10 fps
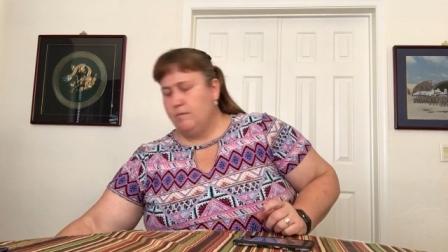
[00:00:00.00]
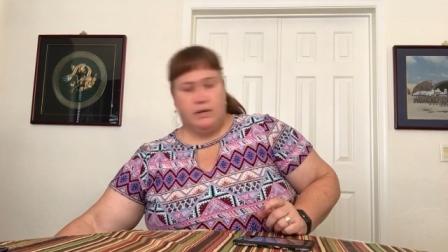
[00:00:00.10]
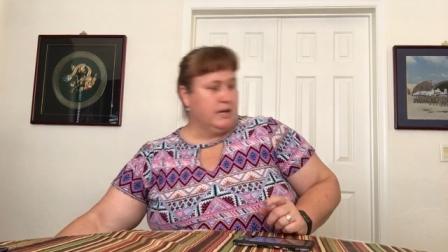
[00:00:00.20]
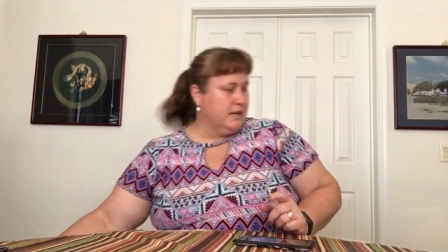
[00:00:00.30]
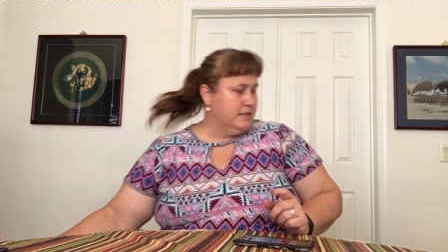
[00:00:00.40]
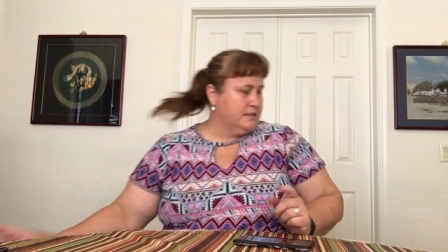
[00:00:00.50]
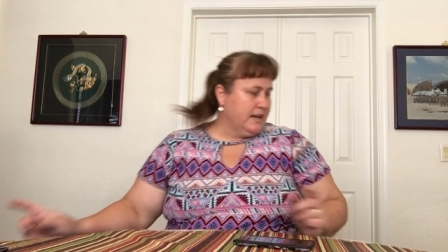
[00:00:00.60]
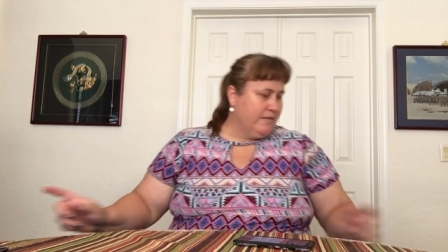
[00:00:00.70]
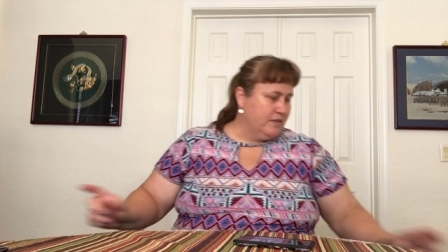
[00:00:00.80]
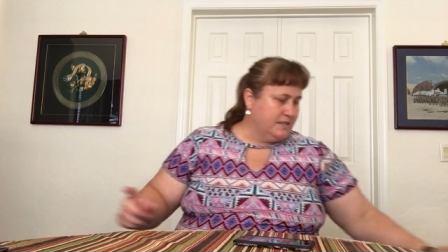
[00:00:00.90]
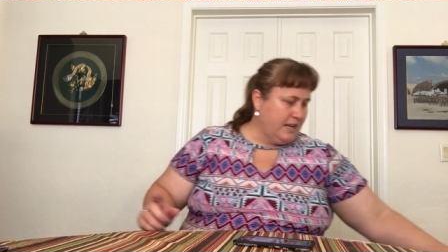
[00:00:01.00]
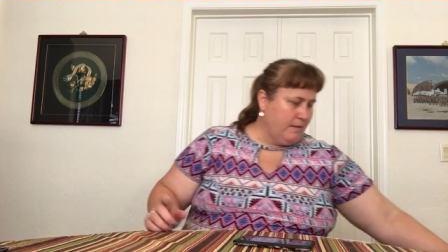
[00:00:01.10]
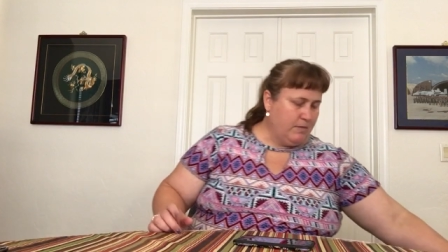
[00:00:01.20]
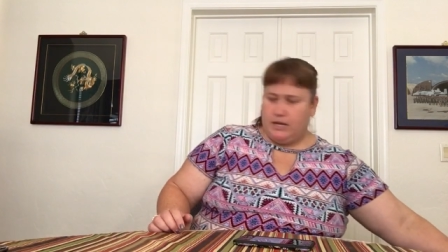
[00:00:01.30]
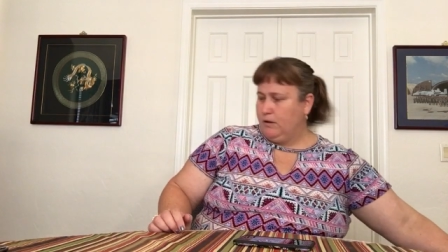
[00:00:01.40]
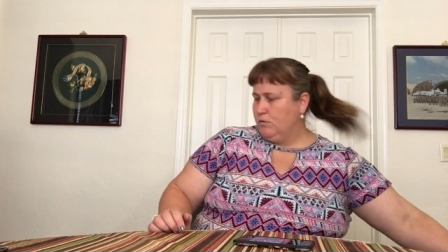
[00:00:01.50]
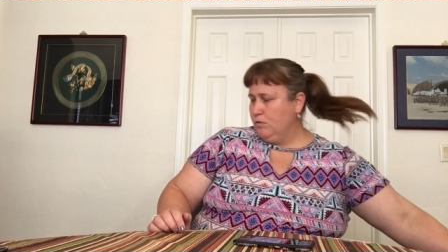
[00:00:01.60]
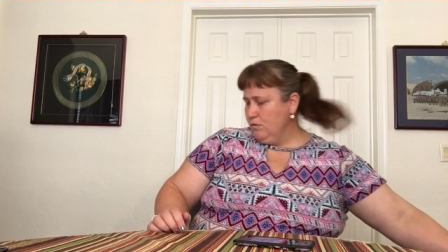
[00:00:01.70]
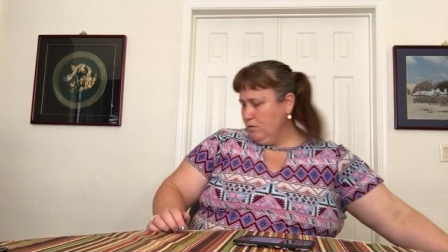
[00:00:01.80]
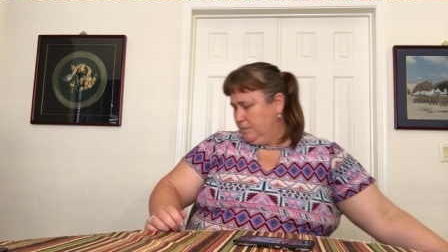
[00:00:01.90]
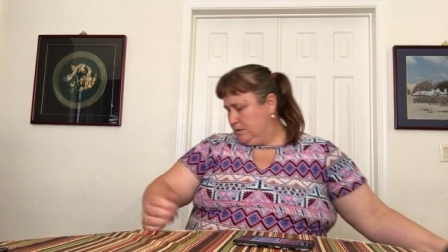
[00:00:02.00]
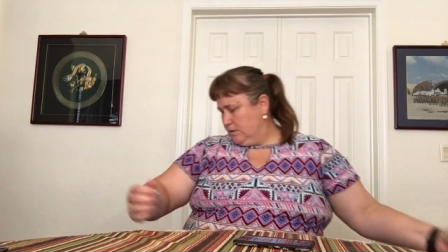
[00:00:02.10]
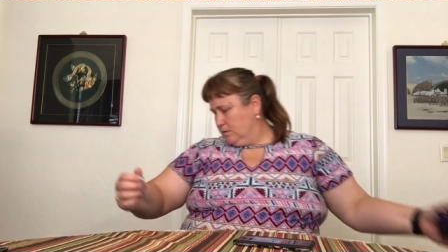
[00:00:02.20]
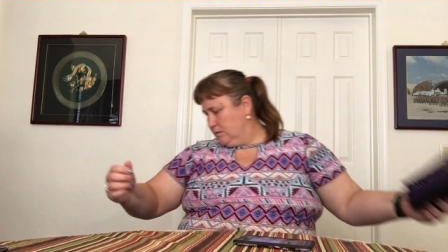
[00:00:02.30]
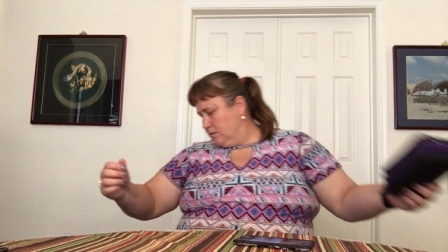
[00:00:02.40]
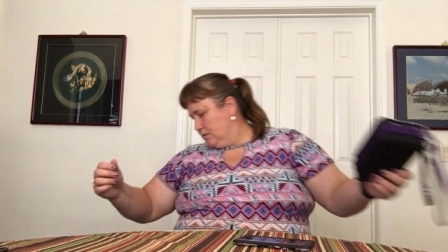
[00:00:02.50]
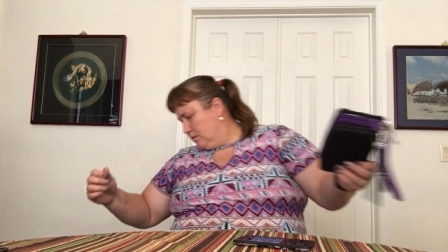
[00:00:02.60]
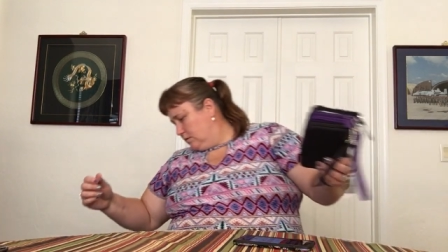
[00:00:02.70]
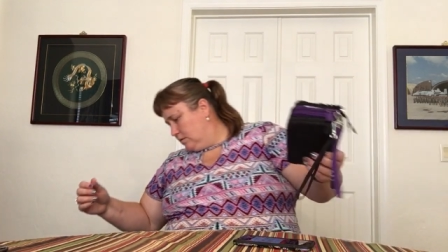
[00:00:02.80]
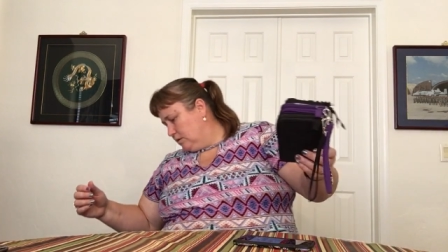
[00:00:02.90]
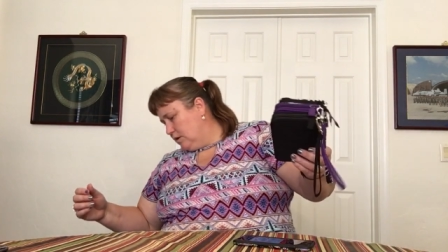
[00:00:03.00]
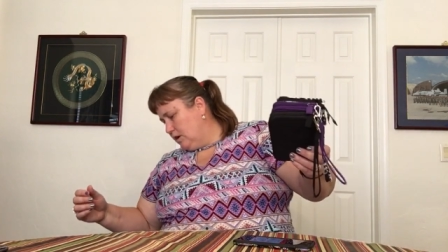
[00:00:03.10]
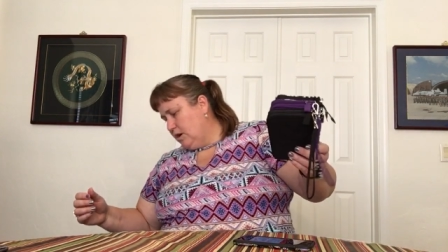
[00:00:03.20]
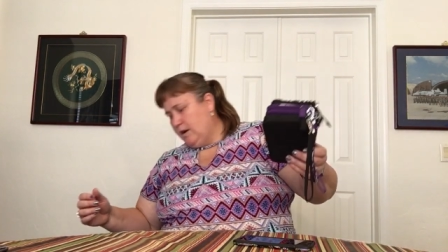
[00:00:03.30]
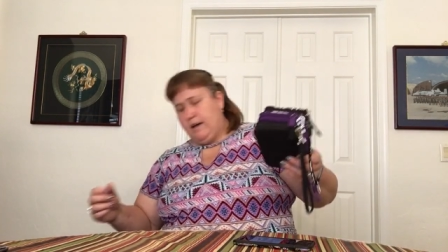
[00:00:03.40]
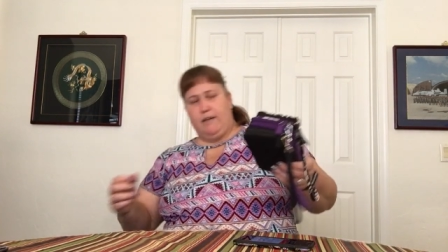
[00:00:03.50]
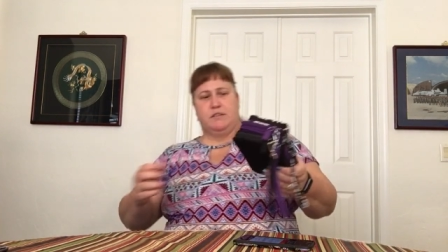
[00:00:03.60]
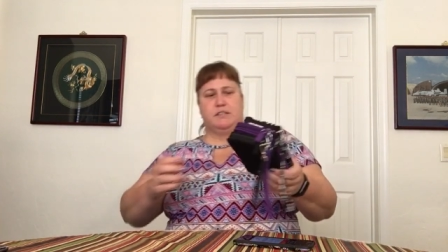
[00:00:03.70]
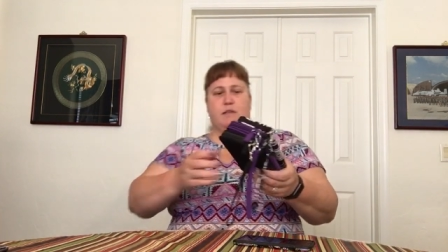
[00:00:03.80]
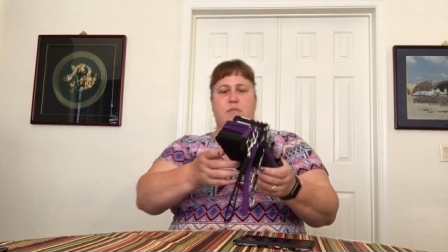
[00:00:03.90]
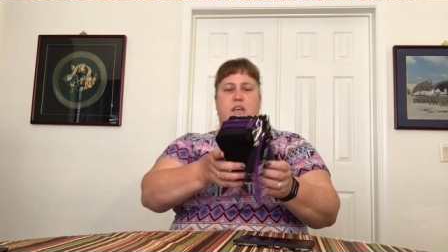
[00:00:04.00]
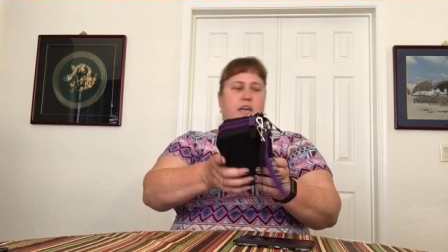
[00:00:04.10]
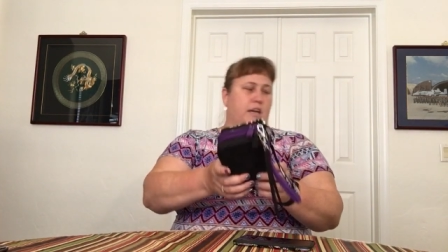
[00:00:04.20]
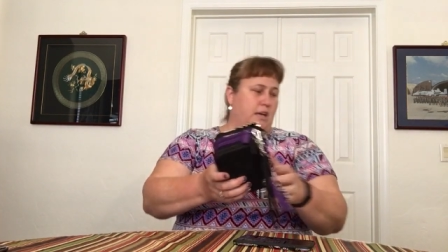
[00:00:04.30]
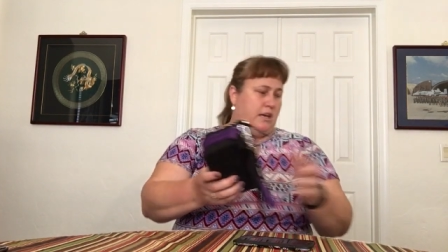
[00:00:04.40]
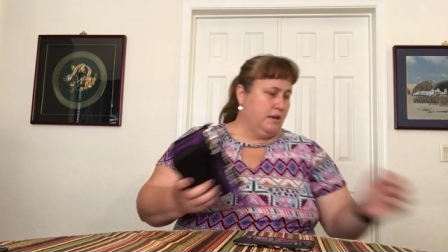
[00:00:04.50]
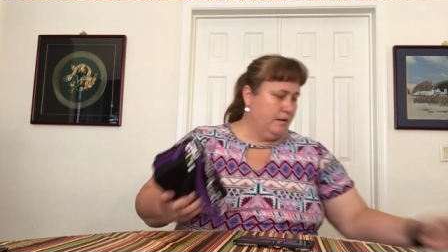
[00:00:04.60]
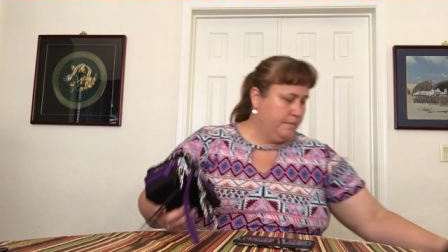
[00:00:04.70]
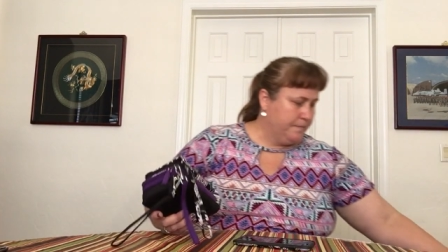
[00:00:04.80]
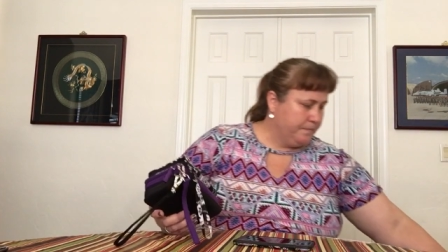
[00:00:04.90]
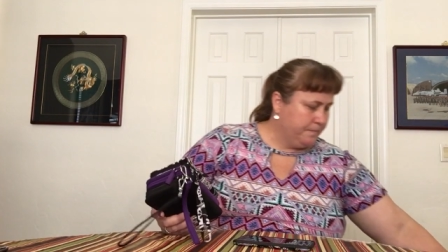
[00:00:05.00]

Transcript: because I have the same thing, oops, have the same thing in